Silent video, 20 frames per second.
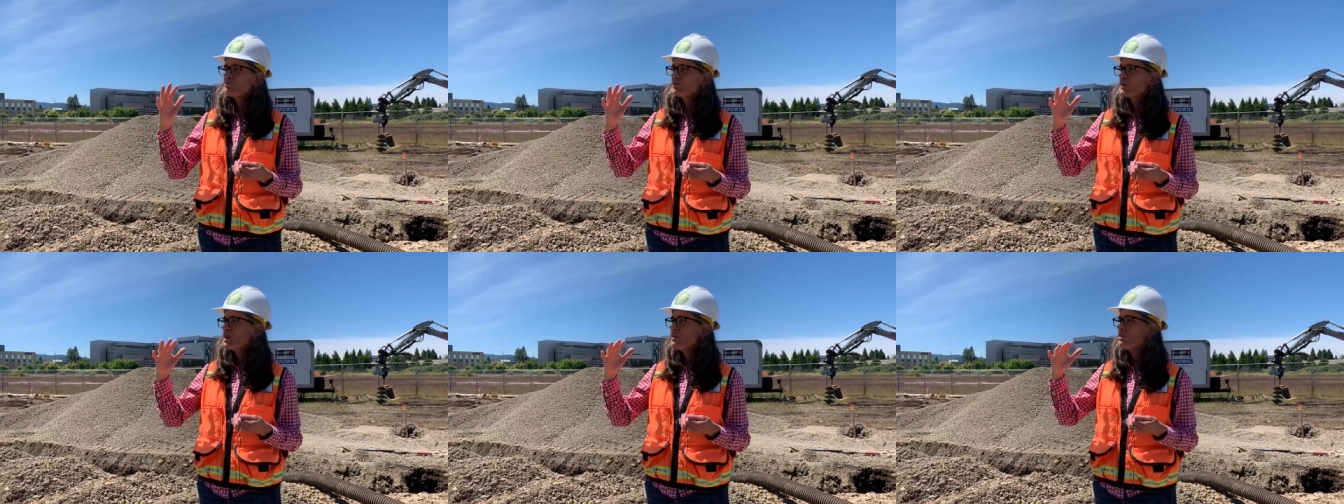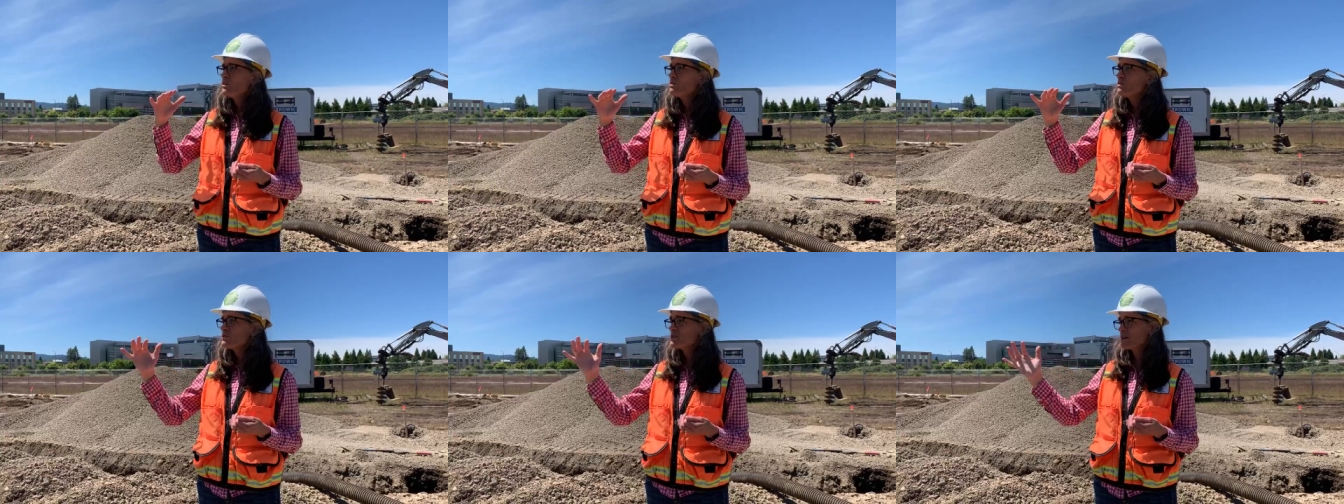
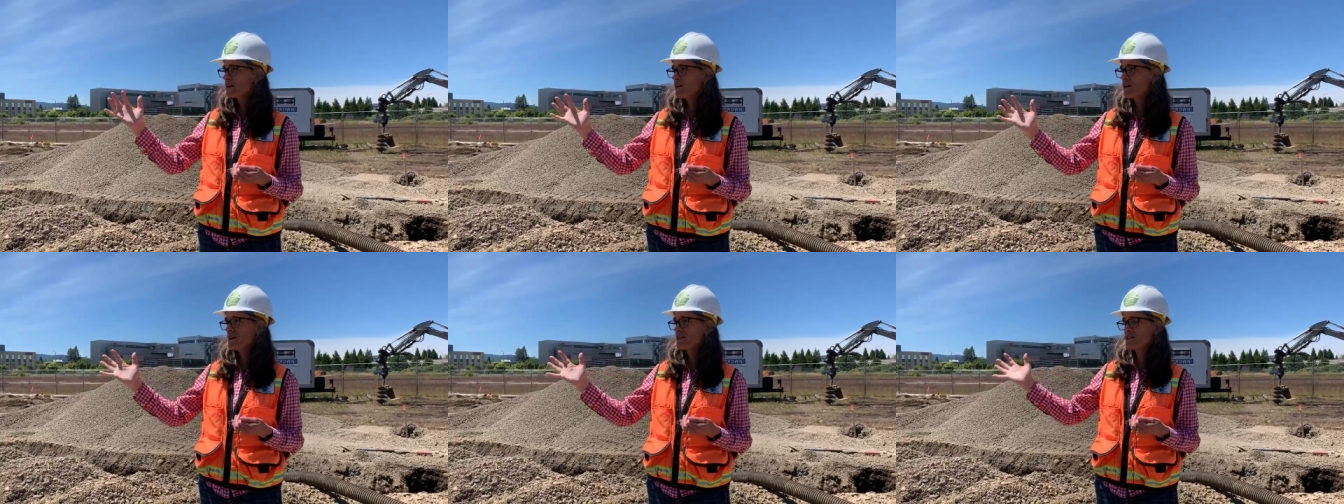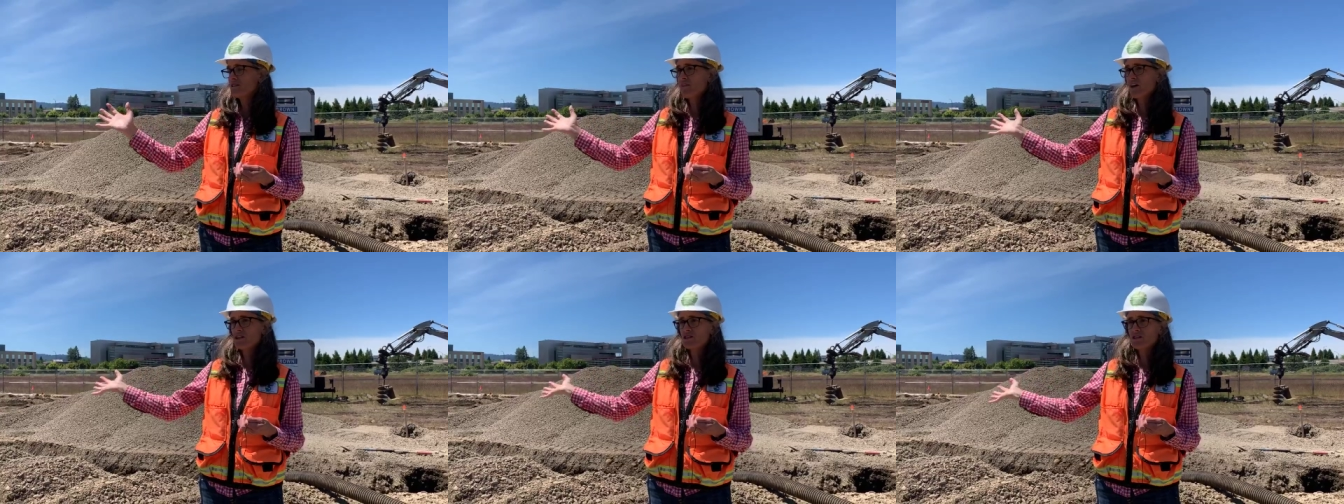those
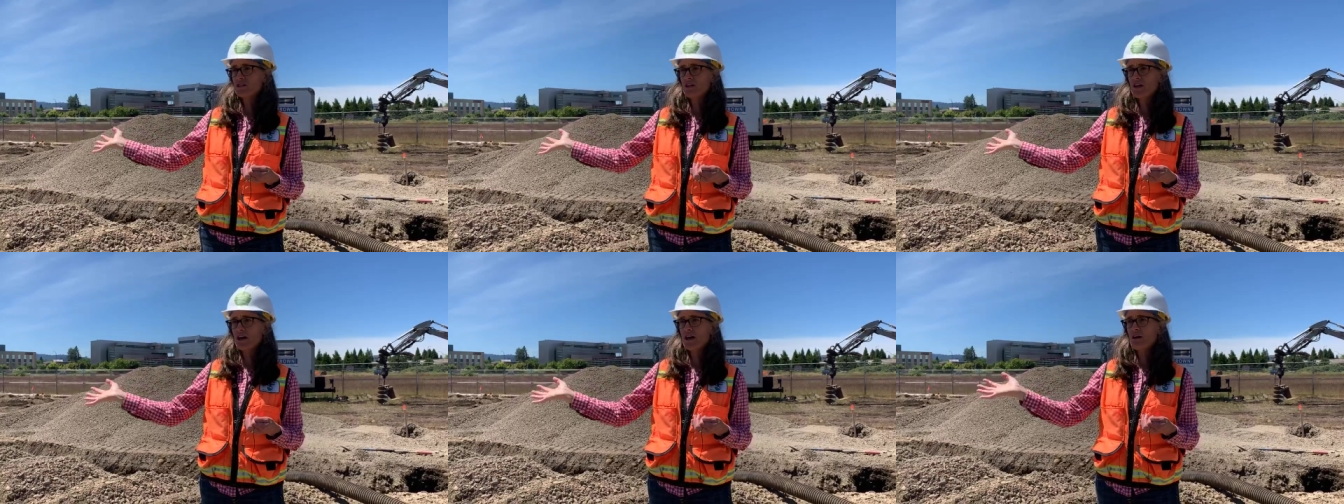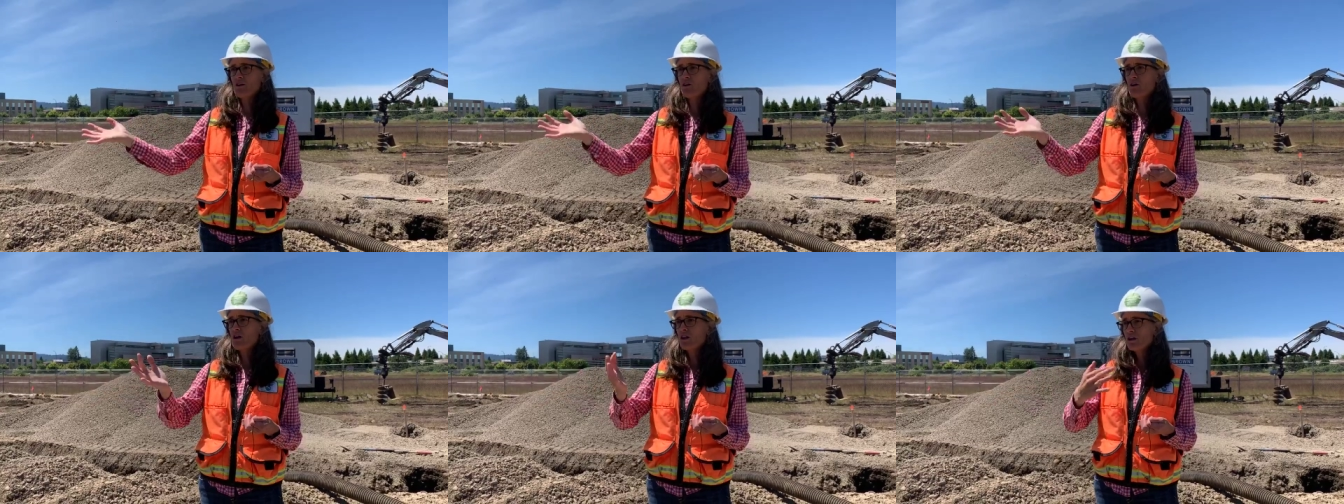areas have actually
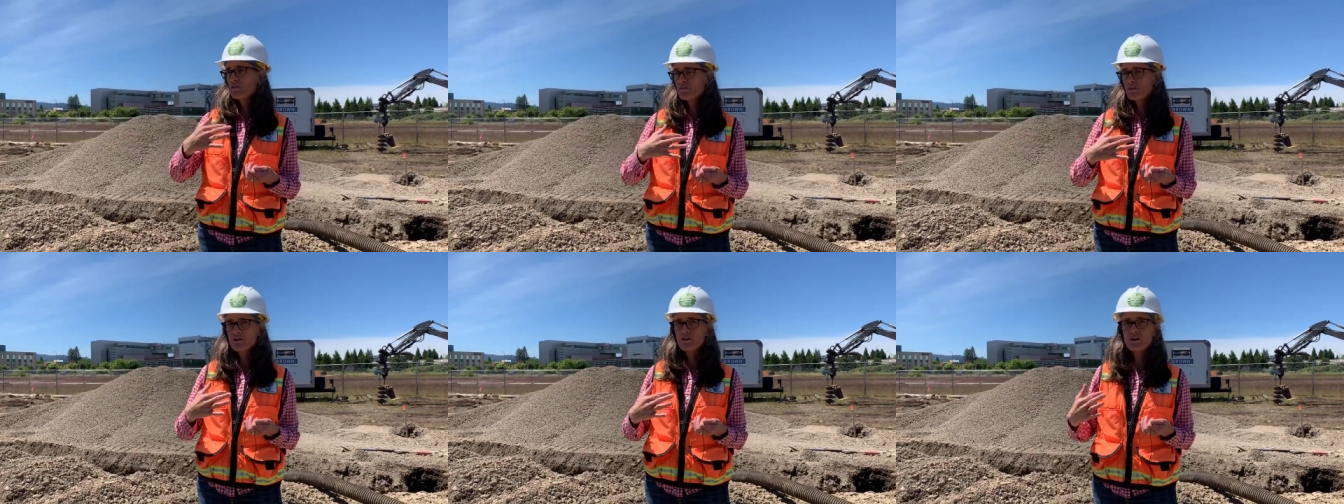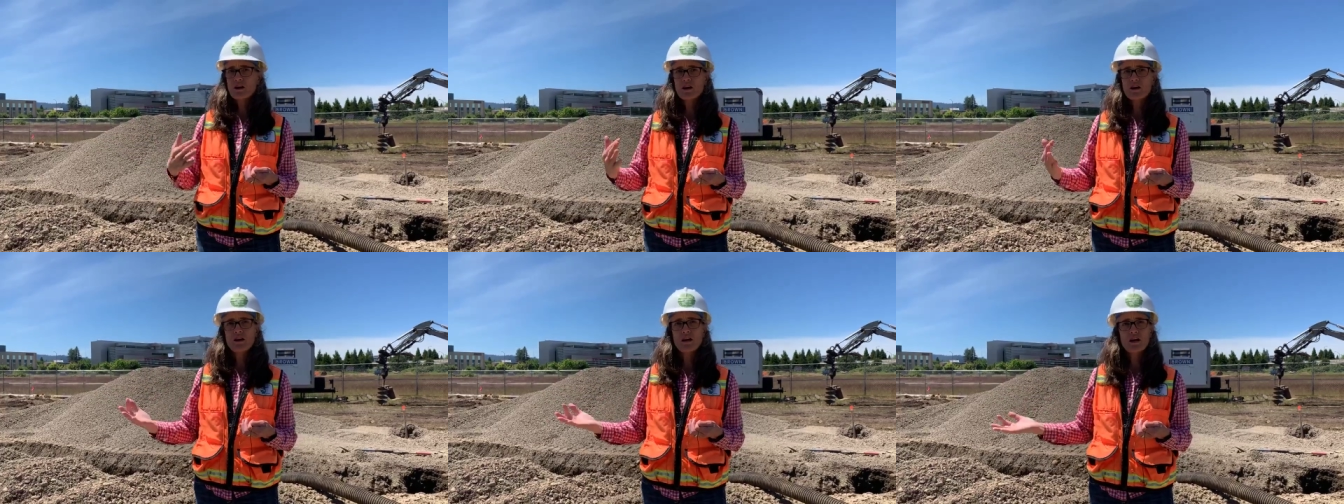had all of their
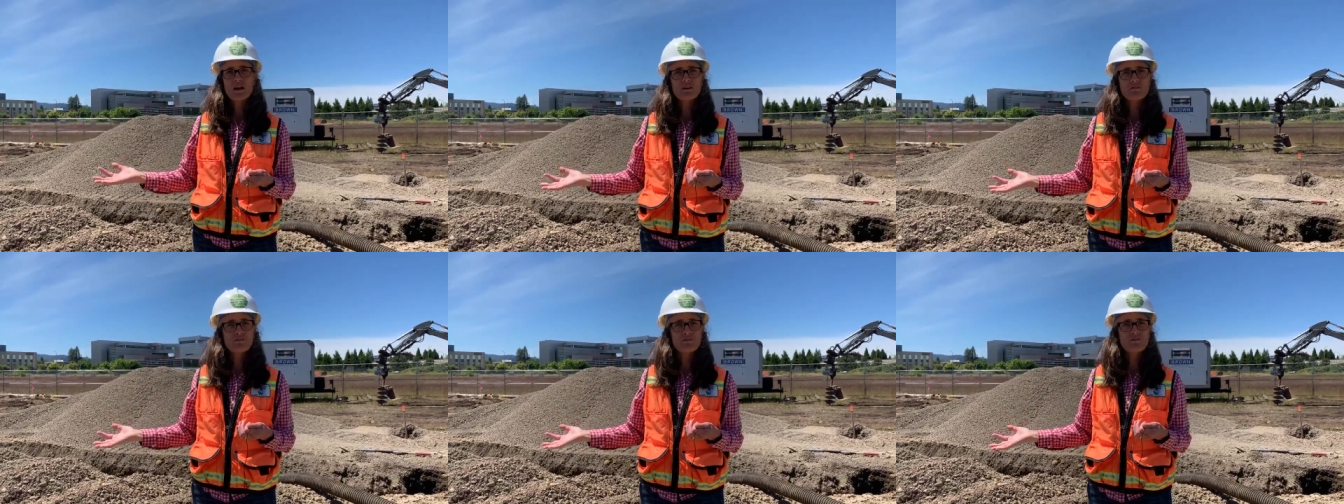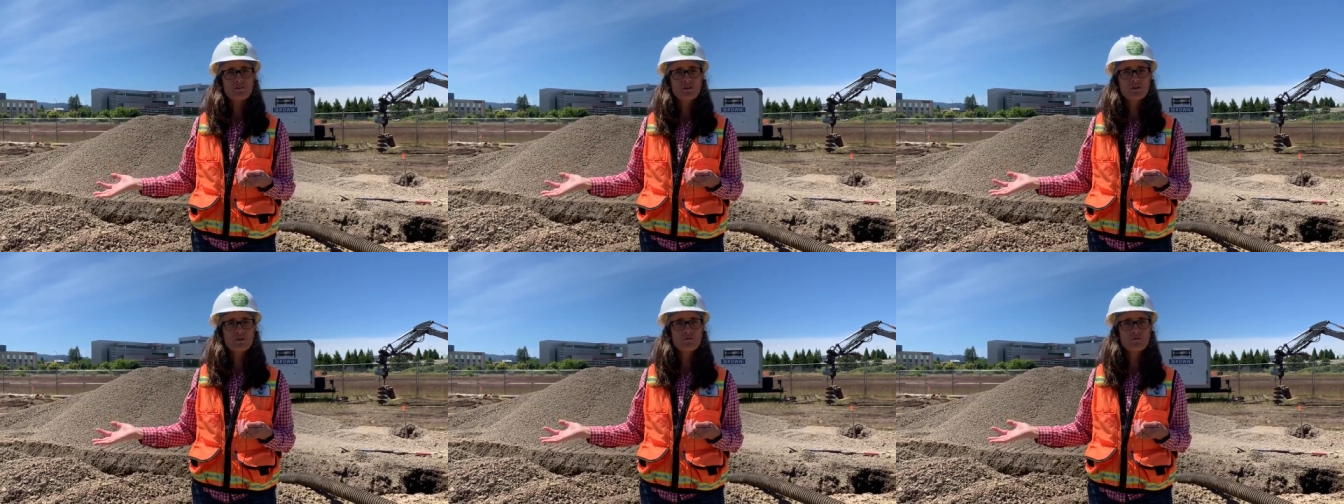non-native